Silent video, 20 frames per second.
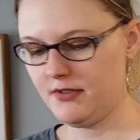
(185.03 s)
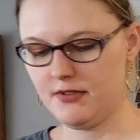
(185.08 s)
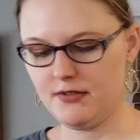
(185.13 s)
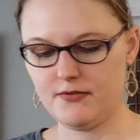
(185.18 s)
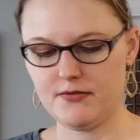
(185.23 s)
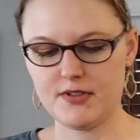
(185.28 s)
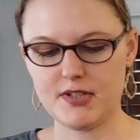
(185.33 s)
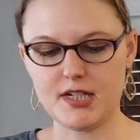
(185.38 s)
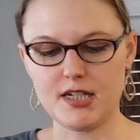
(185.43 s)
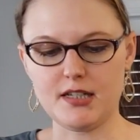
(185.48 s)

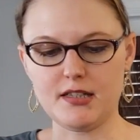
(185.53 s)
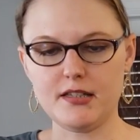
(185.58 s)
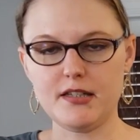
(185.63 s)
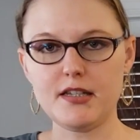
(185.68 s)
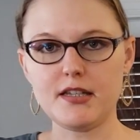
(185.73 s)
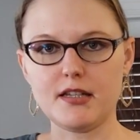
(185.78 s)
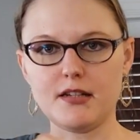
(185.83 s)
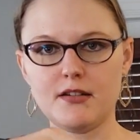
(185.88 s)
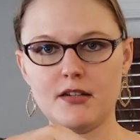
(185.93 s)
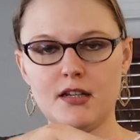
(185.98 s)
It's kind of
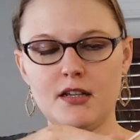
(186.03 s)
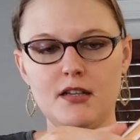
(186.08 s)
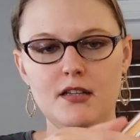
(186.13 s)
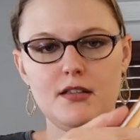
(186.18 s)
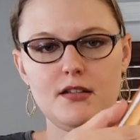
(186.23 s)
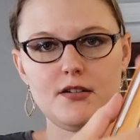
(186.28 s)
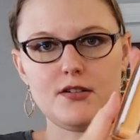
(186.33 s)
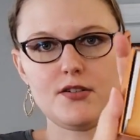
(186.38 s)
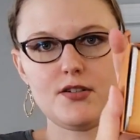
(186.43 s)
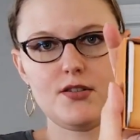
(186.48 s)
leaking.
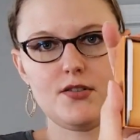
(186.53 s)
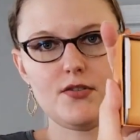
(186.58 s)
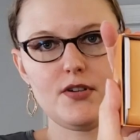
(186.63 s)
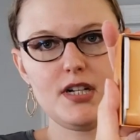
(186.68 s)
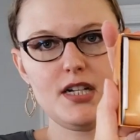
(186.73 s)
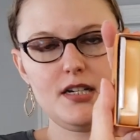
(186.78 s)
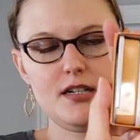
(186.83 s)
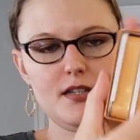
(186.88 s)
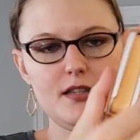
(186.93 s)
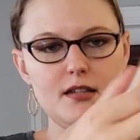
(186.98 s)
There's 3
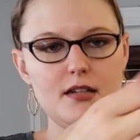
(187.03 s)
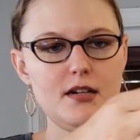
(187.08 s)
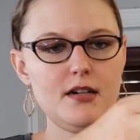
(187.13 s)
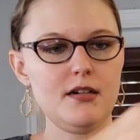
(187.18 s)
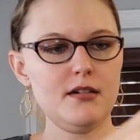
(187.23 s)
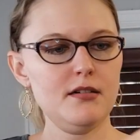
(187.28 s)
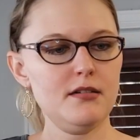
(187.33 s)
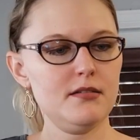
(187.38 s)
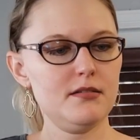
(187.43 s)
in there.